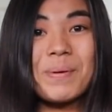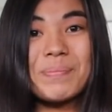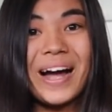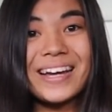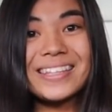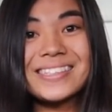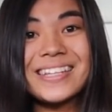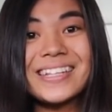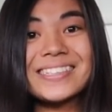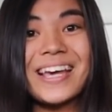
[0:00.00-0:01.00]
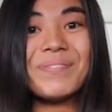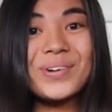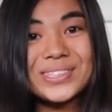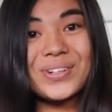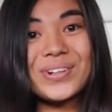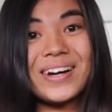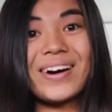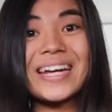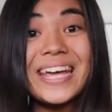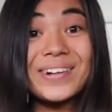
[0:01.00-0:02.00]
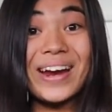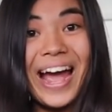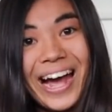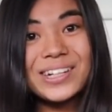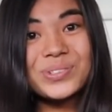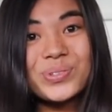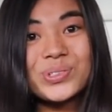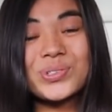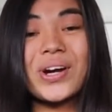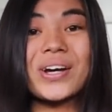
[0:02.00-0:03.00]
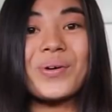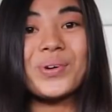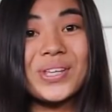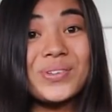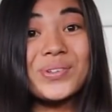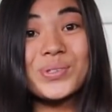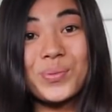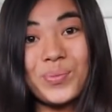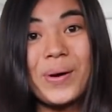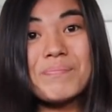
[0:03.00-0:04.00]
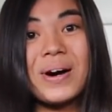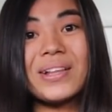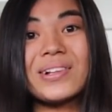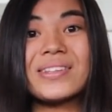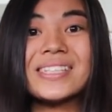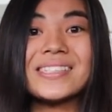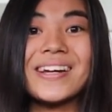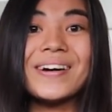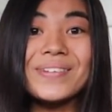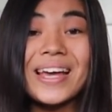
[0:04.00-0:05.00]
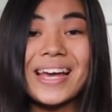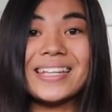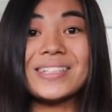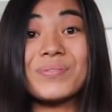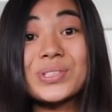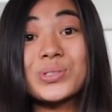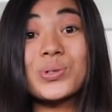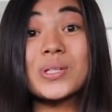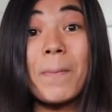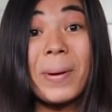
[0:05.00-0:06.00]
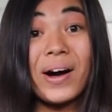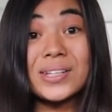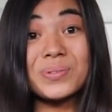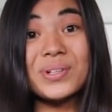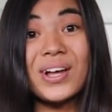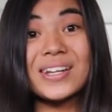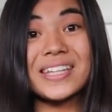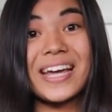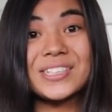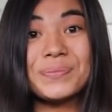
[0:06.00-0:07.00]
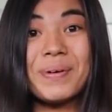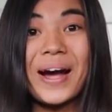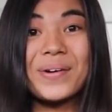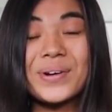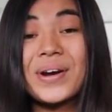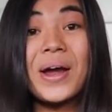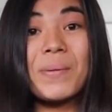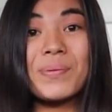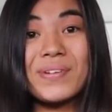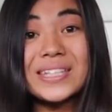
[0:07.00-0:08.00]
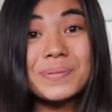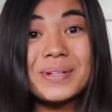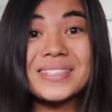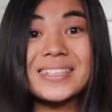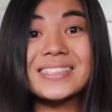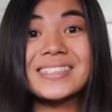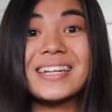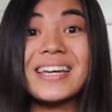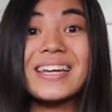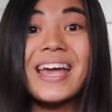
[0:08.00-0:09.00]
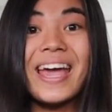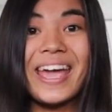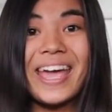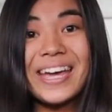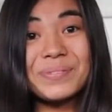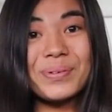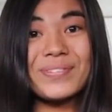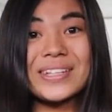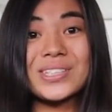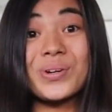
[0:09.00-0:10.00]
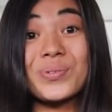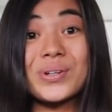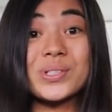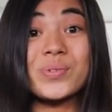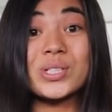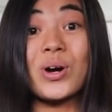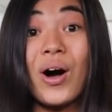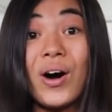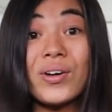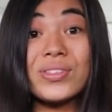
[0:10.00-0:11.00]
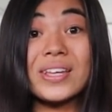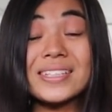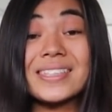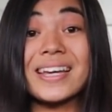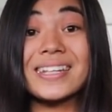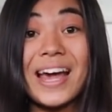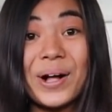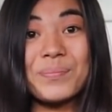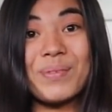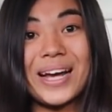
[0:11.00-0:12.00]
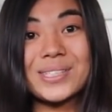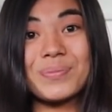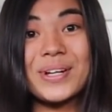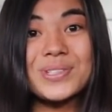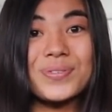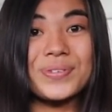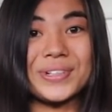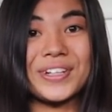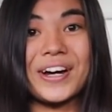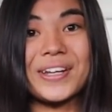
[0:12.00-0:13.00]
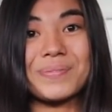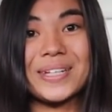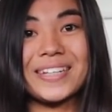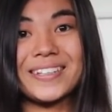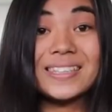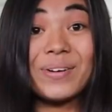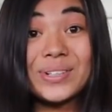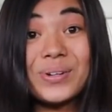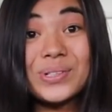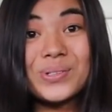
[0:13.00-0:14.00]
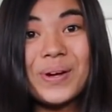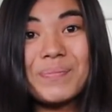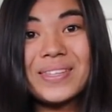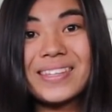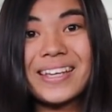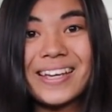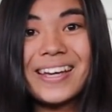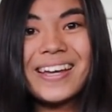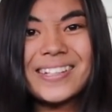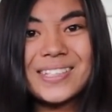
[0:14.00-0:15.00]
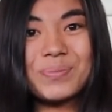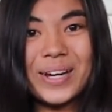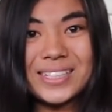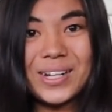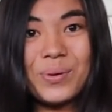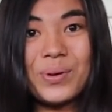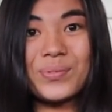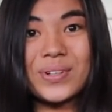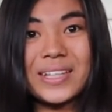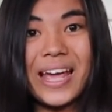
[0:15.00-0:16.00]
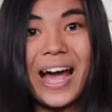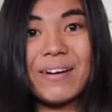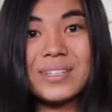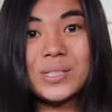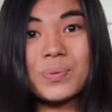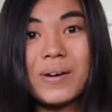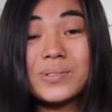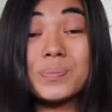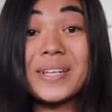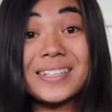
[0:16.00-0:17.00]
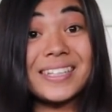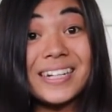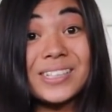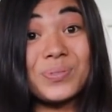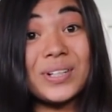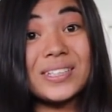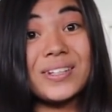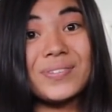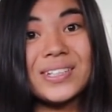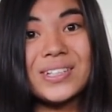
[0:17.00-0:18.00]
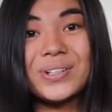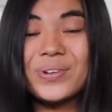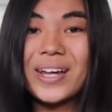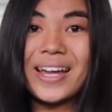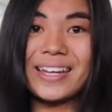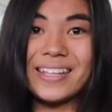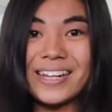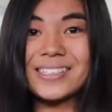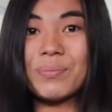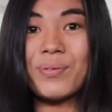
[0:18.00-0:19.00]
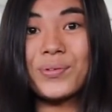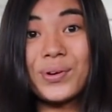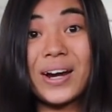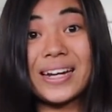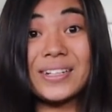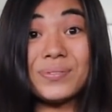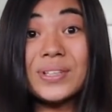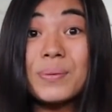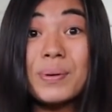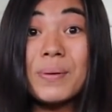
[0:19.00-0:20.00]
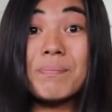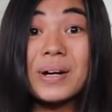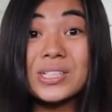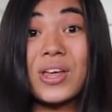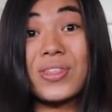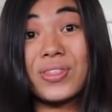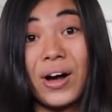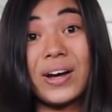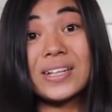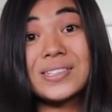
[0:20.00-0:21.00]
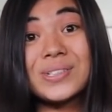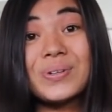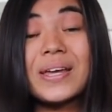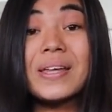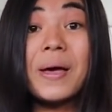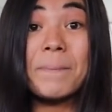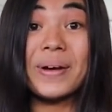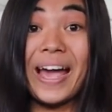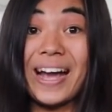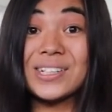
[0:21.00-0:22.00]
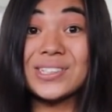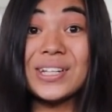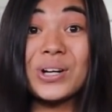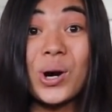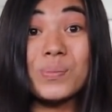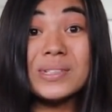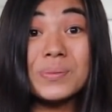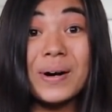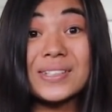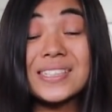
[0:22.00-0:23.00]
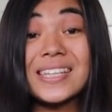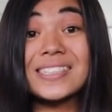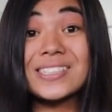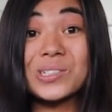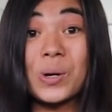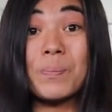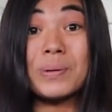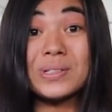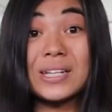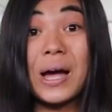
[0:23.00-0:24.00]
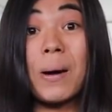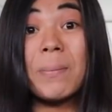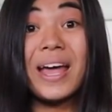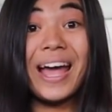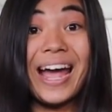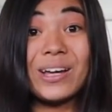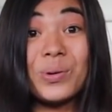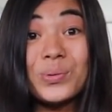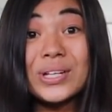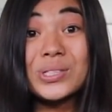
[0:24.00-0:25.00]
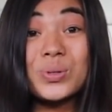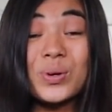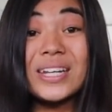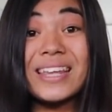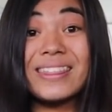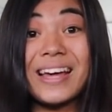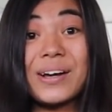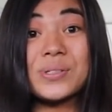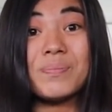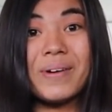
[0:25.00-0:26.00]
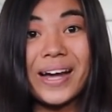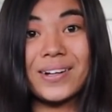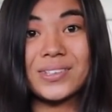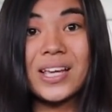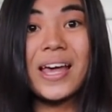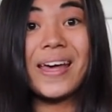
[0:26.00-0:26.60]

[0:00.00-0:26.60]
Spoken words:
But behind the scenes and what's going on in your actual truck when you use one bottle of this stuff is it restores possible lost engine power, prevents piston sticking, and prevents corrosion, which are all things that can help maximize your fuel economy. Now, I know what you might be thinking, does my Tacoma really have these problems? Because it is relatively new, and like I said before, I didn't really put much thought into it, but actually carbon deposits can start building up at only 20,000 miles.